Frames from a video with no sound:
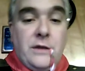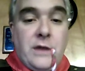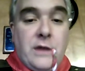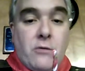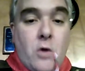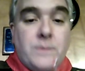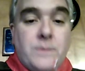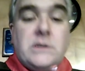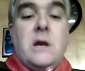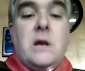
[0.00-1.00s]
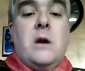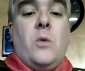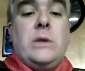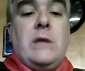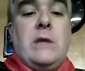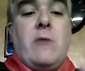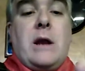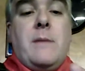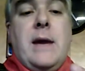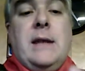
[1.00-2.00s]
thick ropes, what they
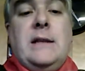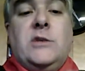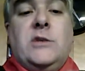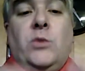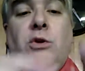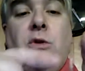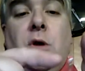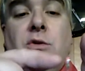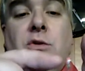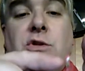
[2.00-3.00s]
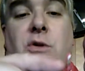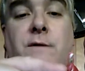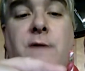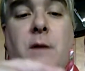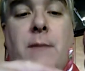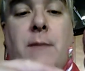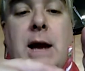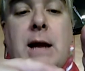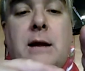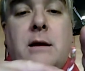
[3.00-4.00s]
recommend is when you go so far
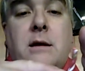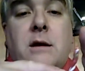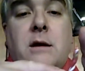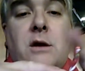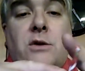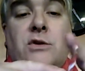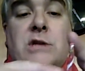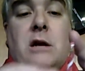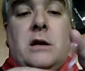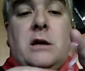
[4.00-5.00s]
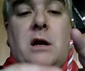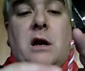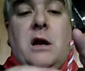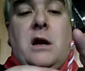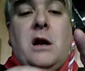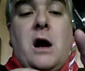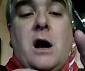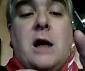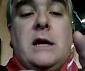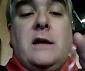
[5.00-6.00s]
back, you start
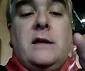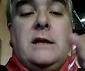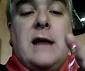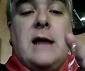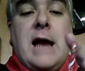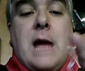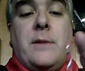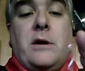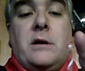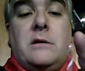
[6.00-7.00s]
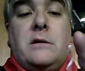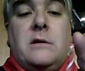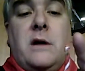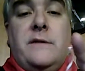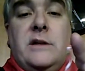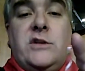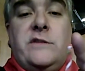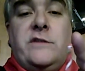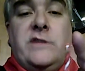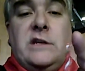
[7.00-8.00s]
cutting the diameter of the
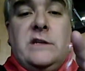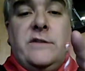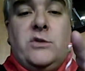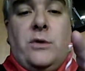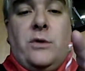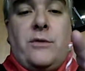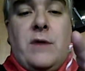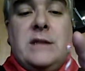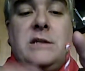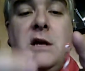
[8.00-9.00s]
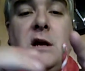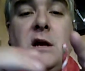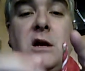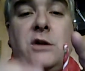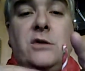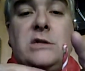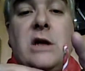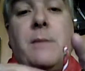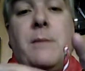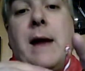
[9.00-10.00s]
individual threads, cut those
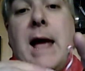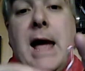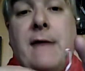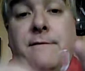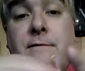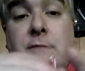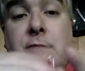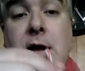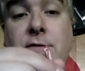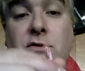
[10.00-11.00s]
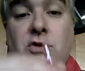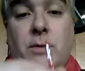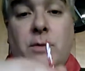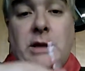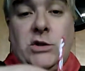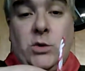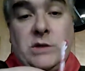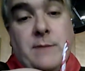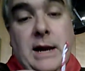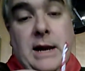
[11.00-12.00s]
down by half after so many
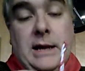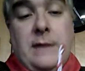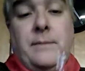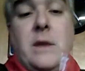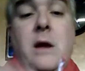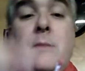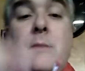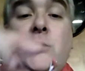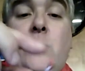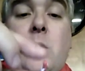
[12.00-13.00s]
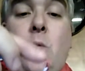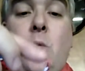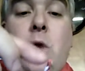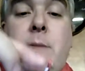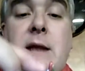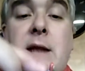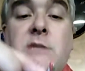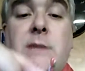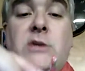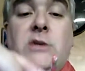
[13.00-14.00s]
twists back in. But you want to work back
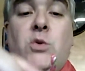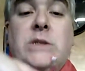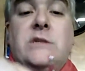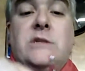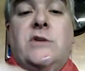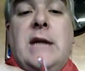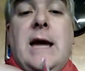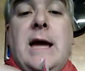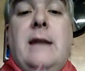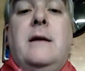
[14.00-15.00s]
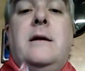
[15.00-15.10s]
as many twists as you can